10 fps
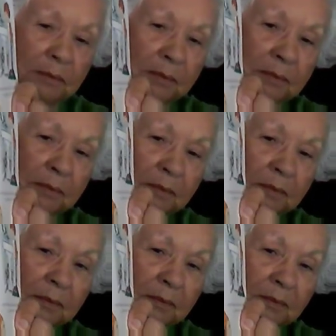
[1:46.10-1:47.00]

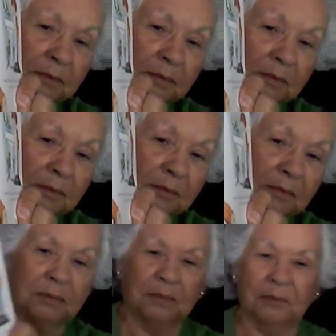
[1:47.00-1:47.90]

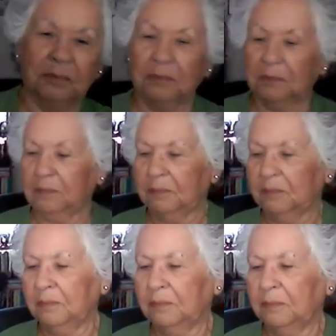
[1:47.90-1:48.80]

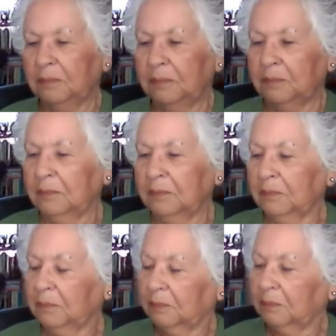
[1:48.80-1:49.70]

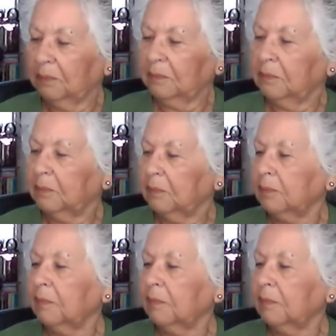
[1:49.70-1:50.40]
Nothing is said.